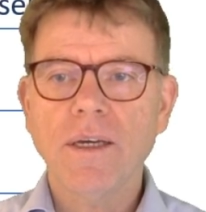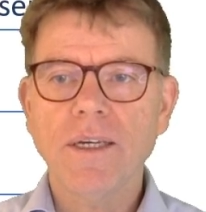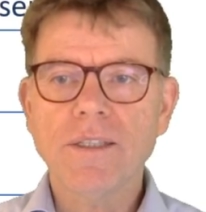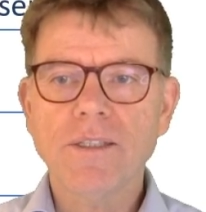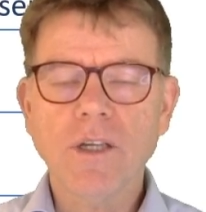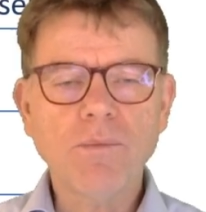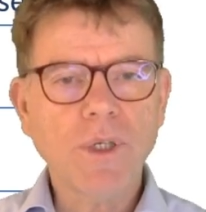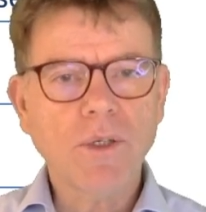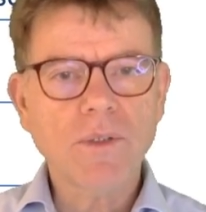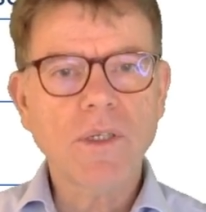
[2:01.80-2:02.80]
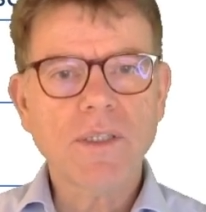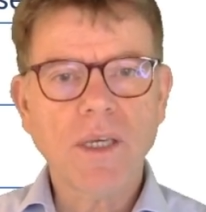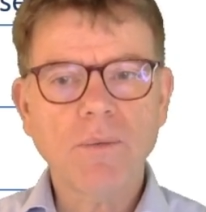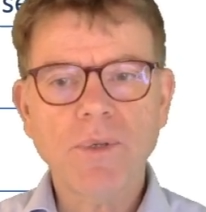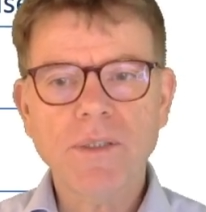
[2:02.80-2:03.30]
it's not because
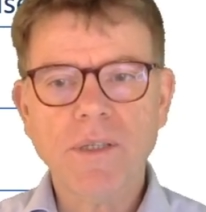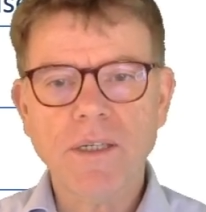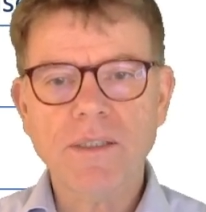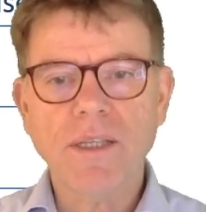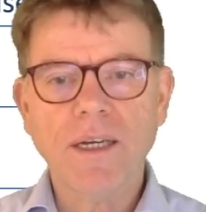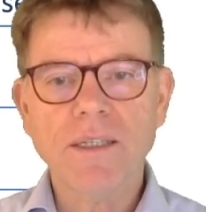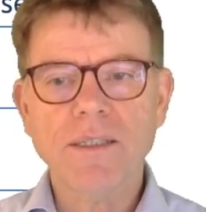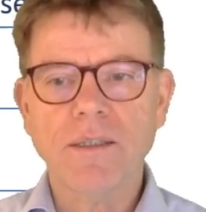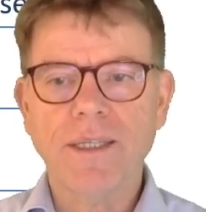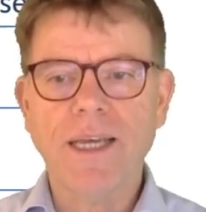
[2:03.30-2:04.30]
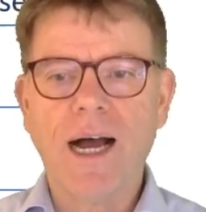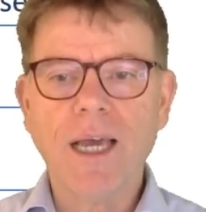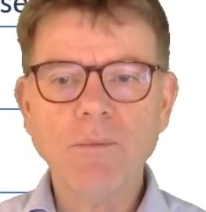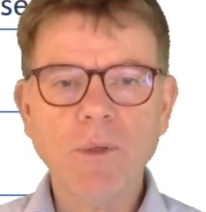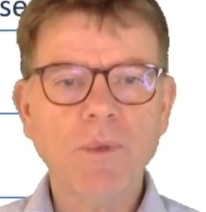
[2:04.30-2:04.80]
SAP says there is the
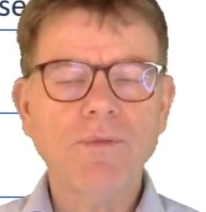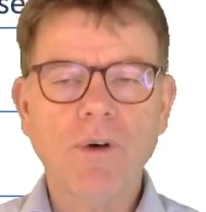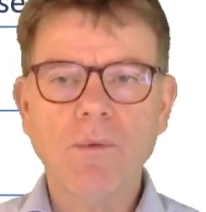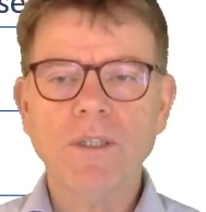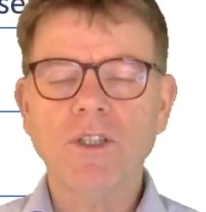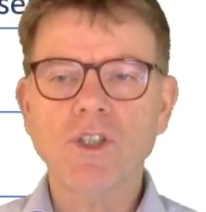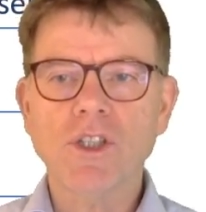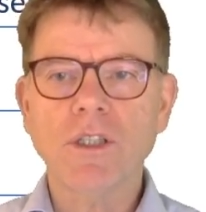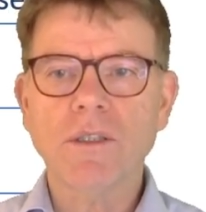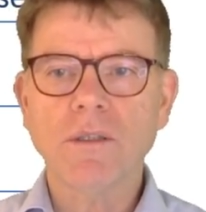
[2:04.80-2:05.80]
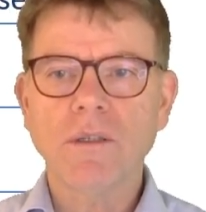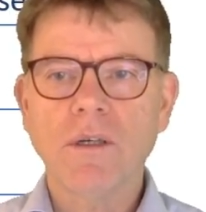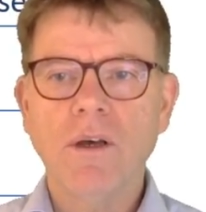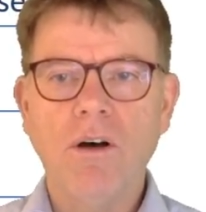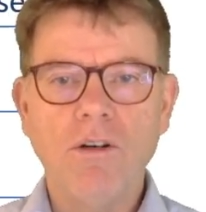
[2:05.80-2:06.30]
IBP formatting sheet
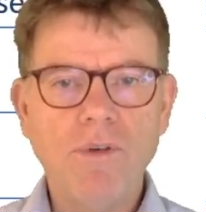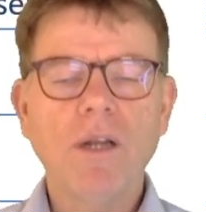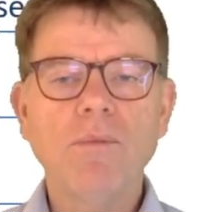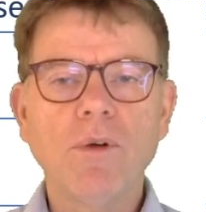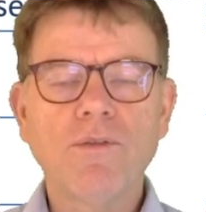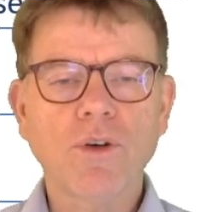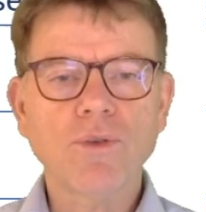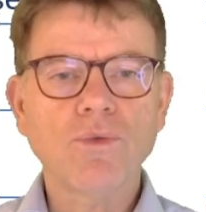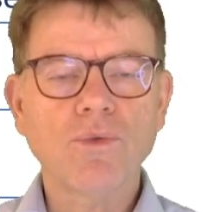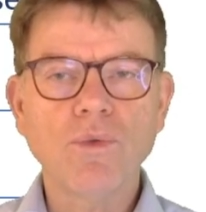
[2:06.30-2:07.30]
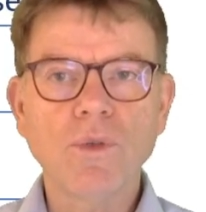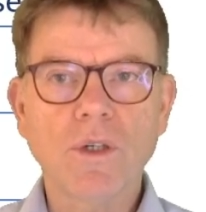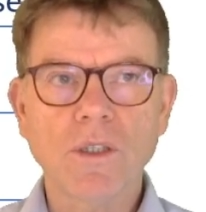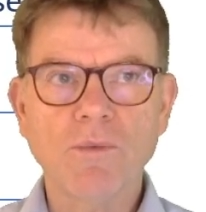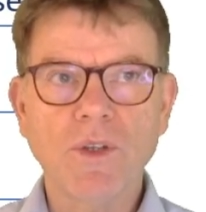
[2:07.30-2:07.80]
available for you to do the
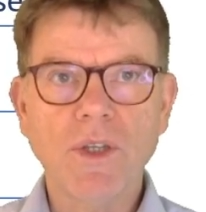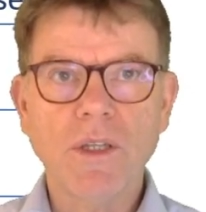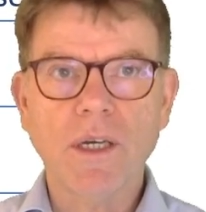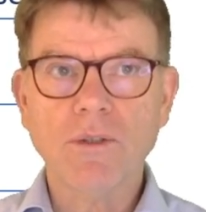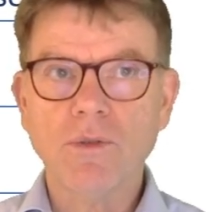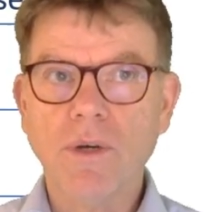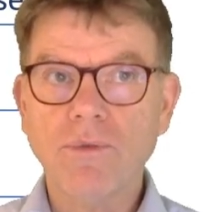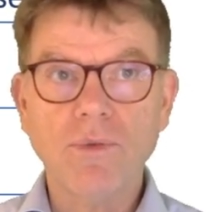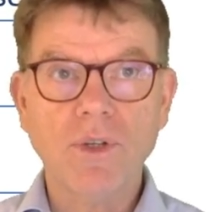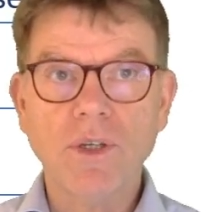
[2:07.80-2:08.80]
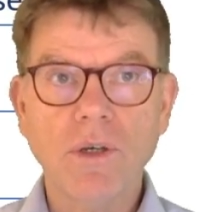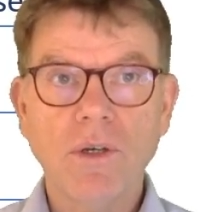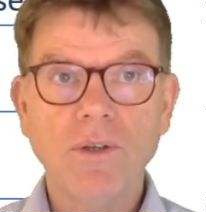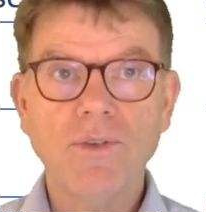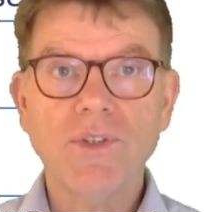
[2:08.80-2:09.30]
cosmetic that you have to think
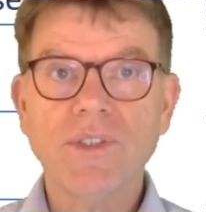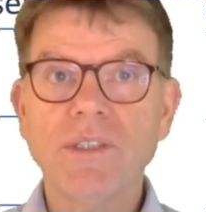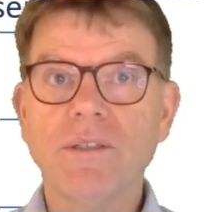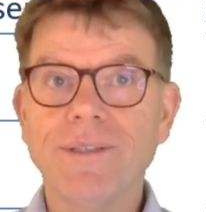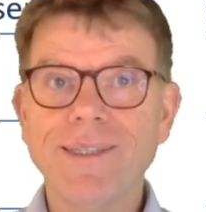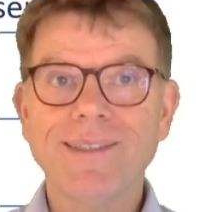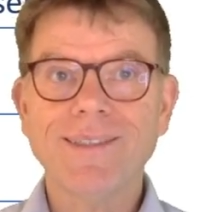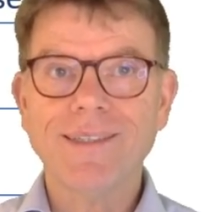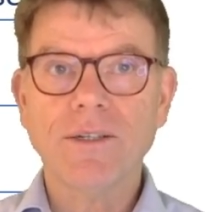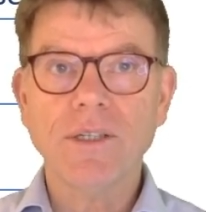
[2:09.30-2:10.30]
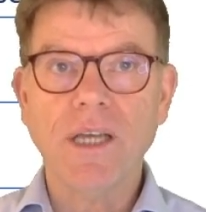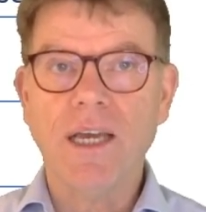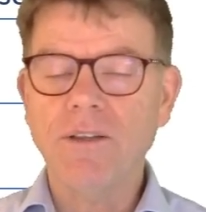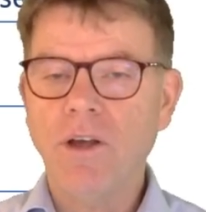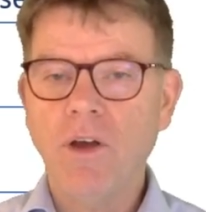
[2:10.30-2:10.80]
this is a necessary
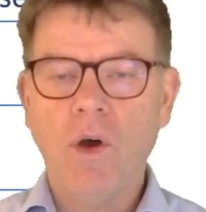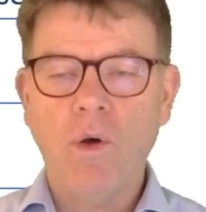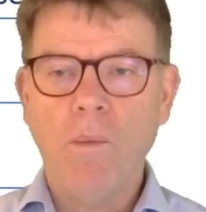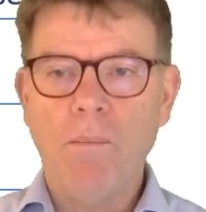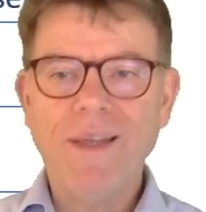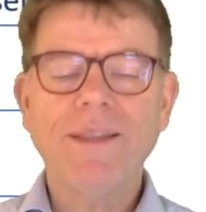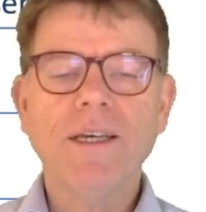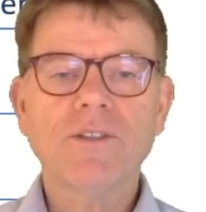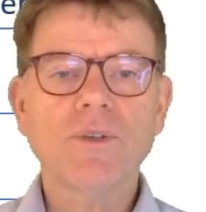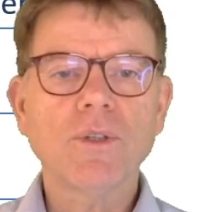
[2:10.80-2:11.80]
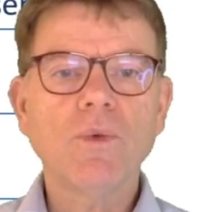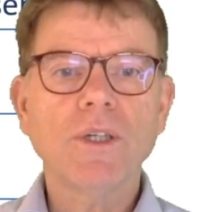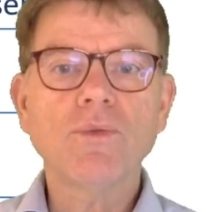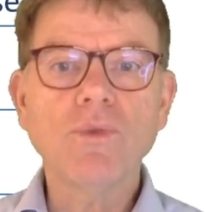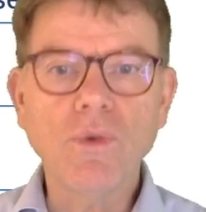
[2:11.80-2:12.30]
and mandatory way
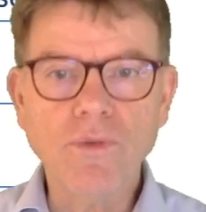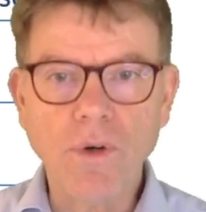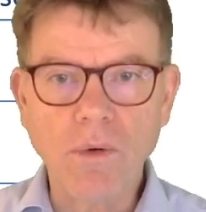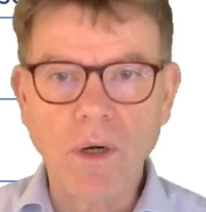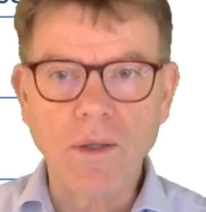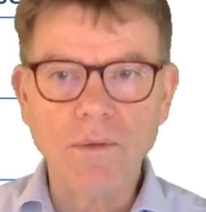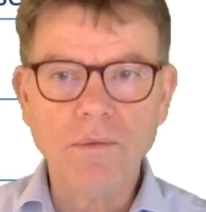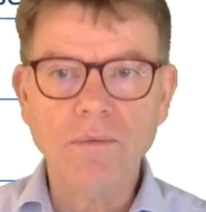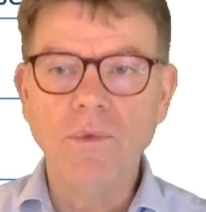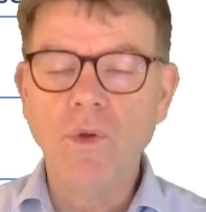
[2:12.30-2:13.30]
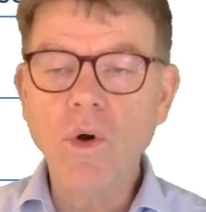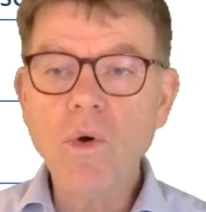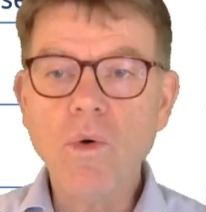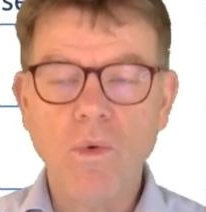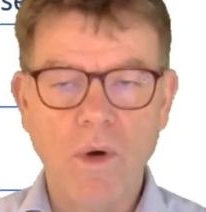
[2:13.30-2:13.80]
to go forward.
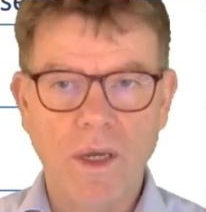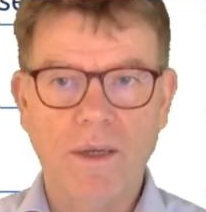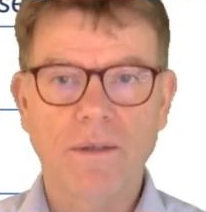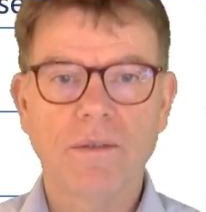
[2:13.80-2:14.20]
No way.